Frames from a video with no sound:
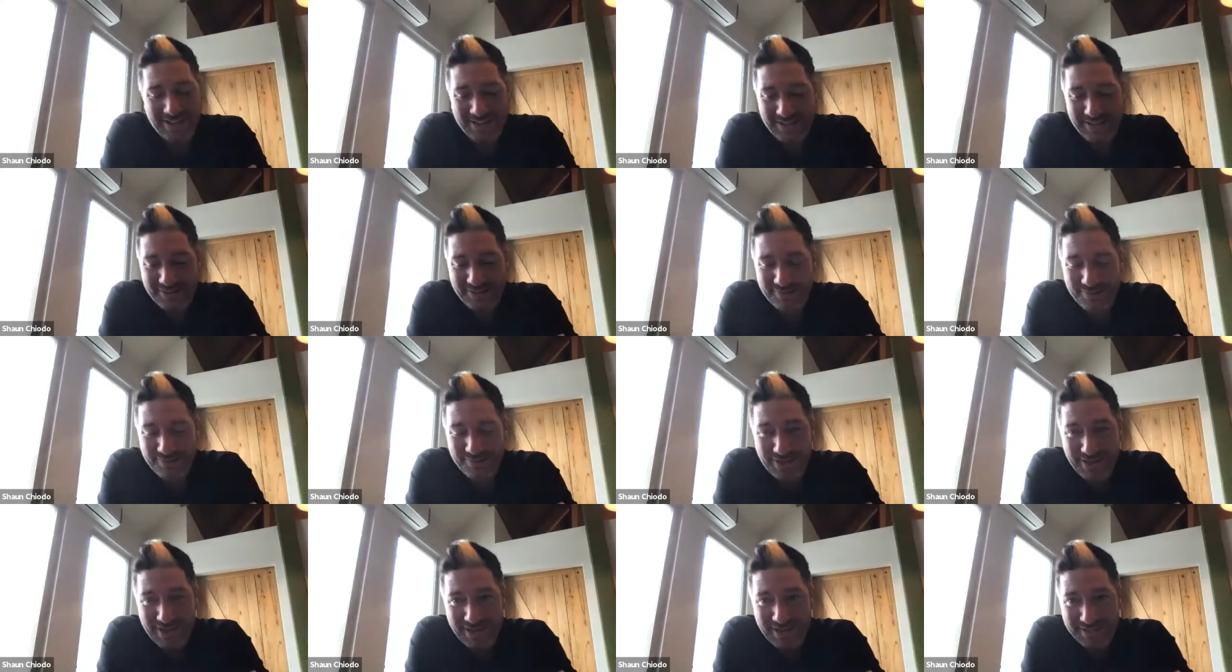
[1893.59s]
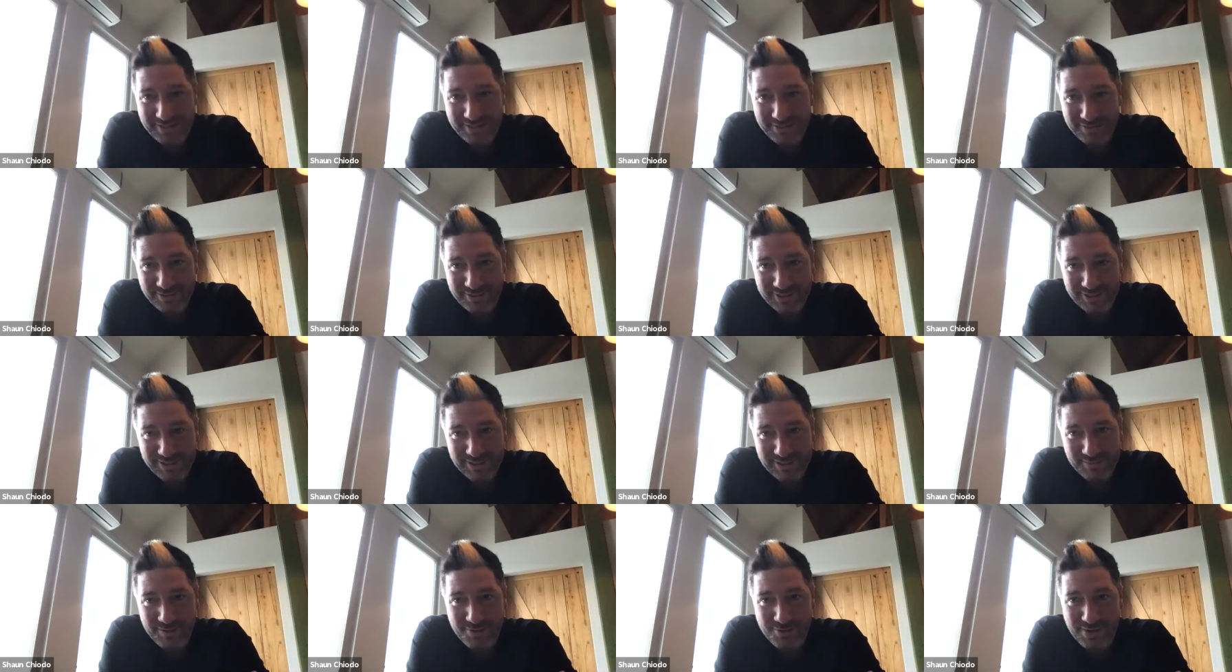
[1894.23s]
Uh, I do see
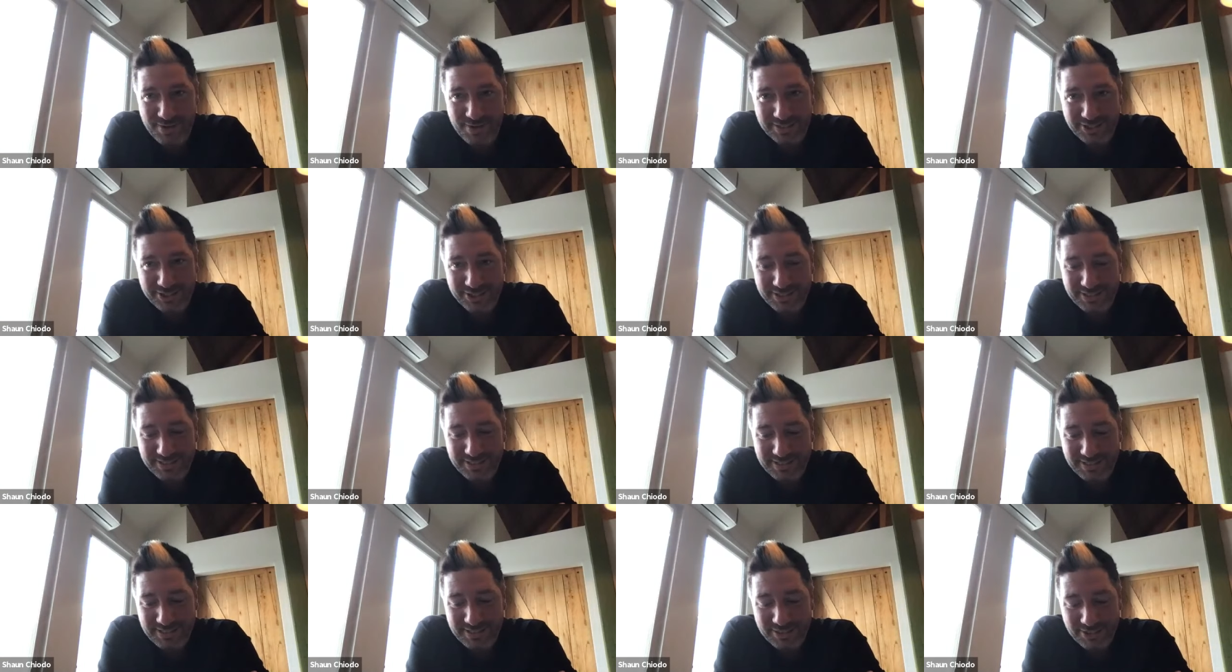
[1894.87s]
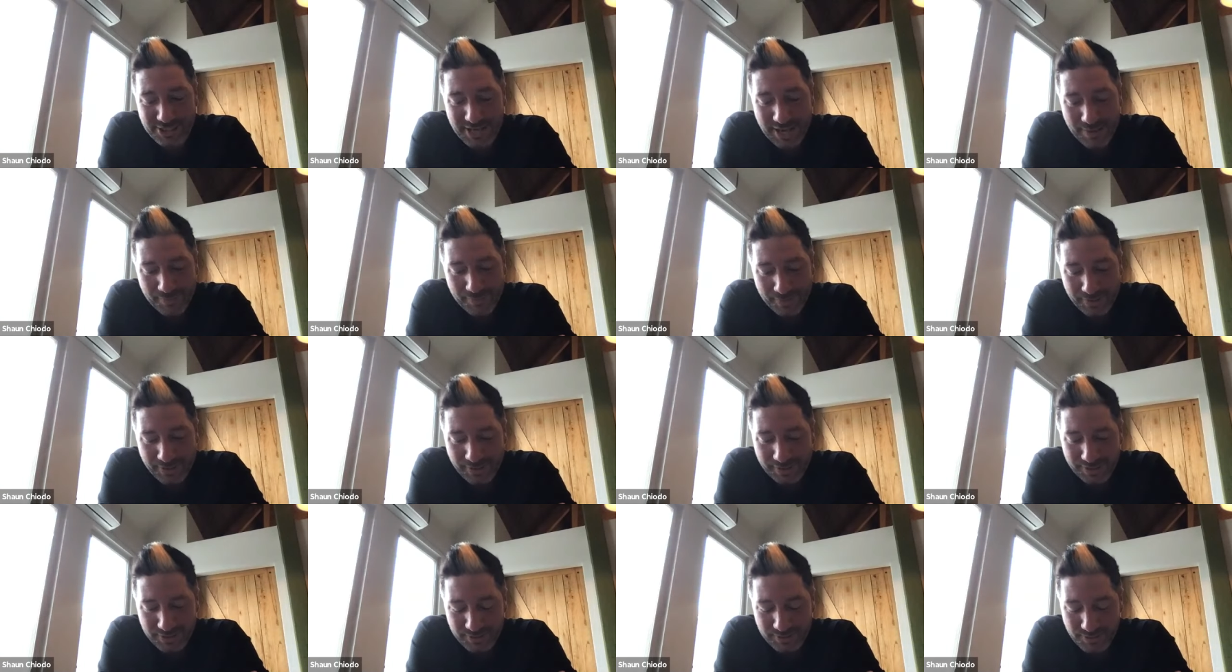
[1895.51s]
some questions in the chat, but
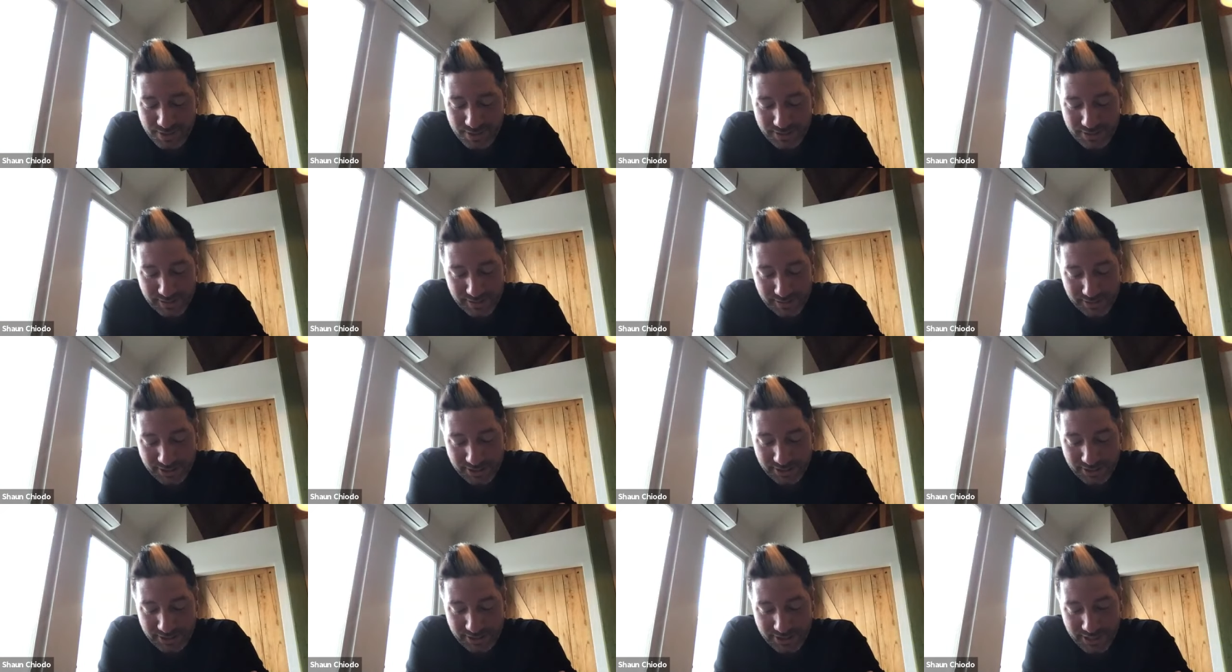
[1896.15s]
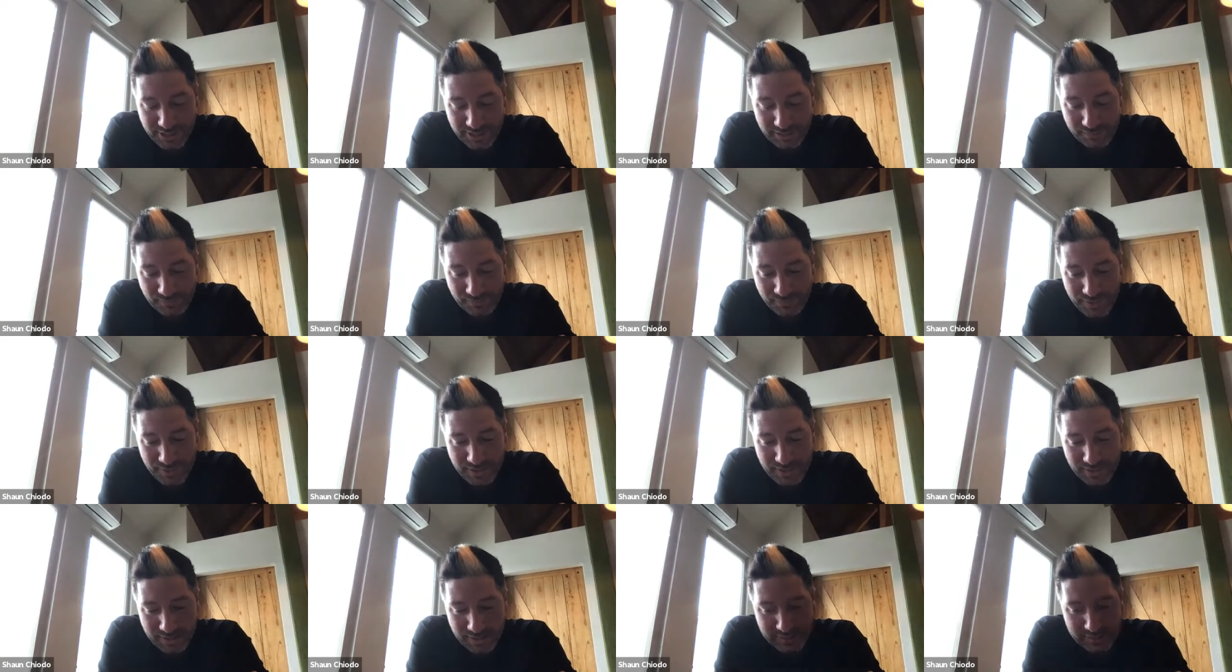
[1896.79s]
I just wanted to touch on
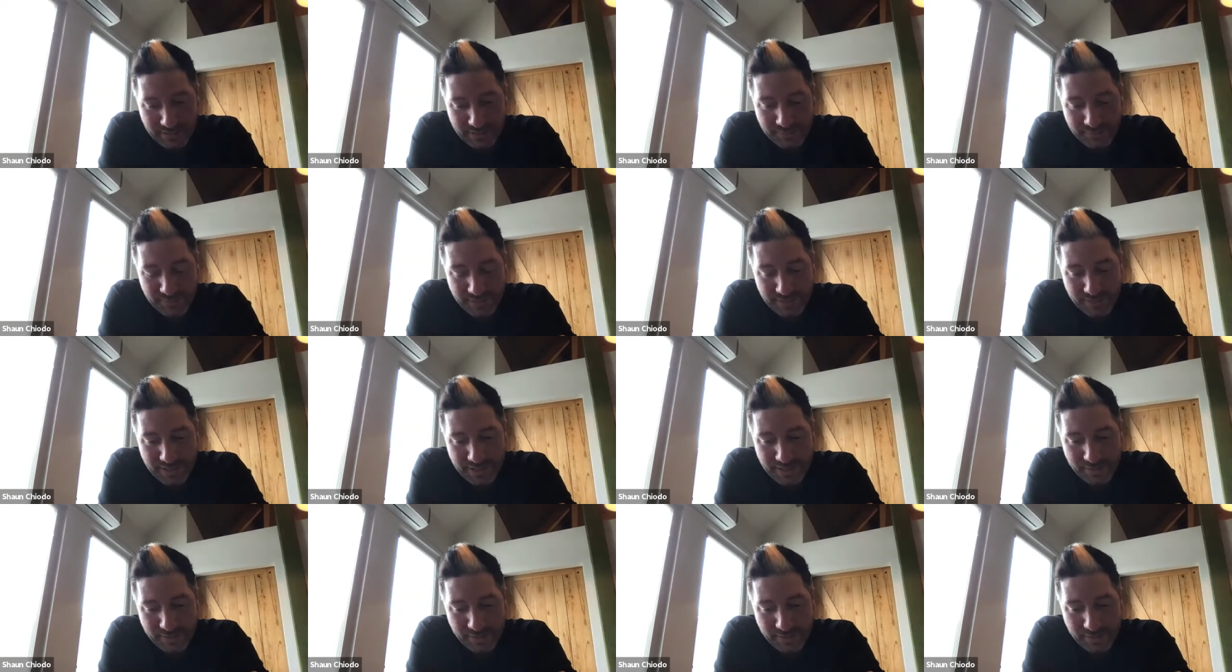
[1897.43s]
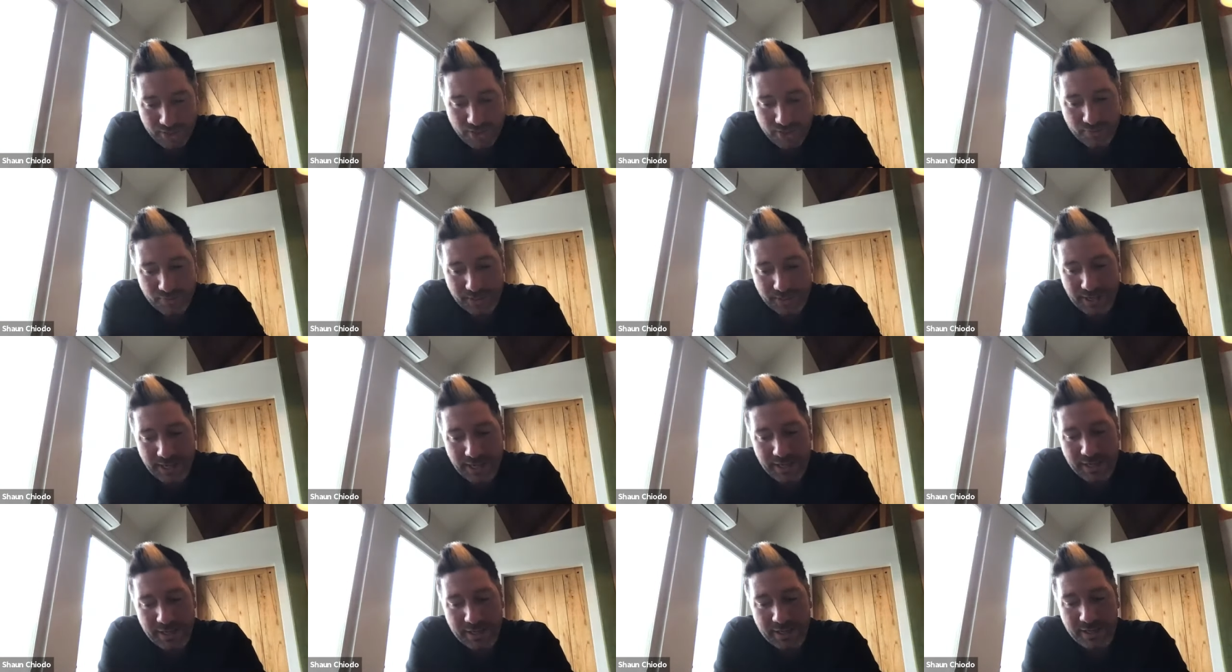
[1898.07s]
something that you know we
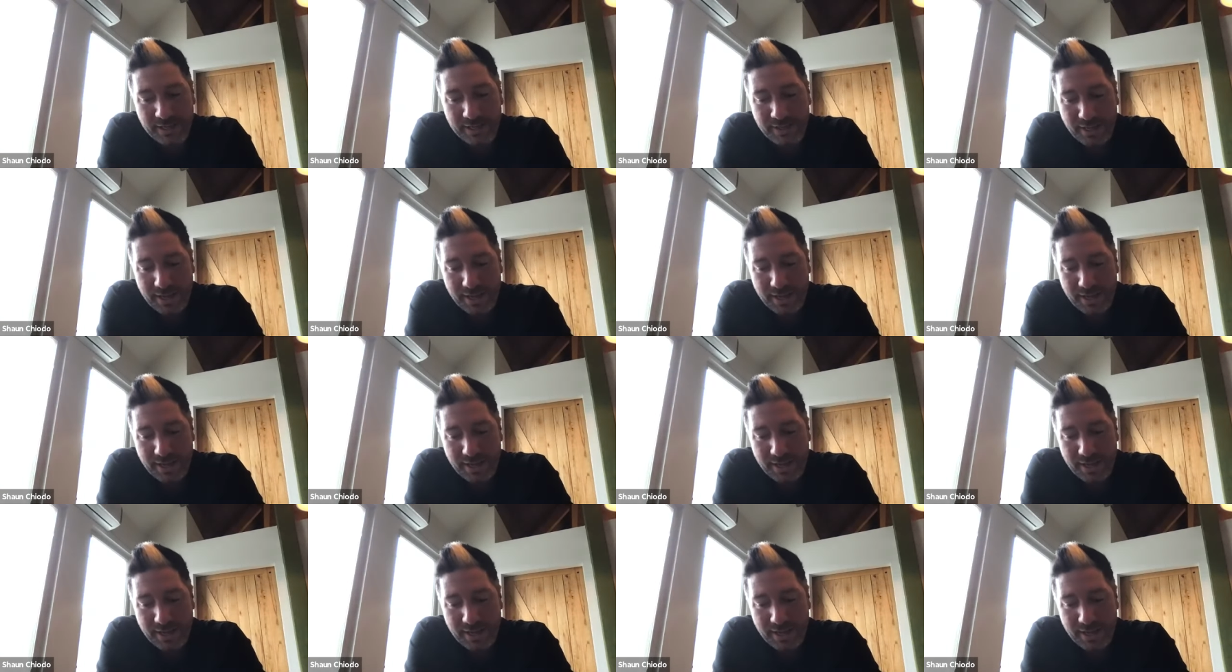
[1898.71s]
kind of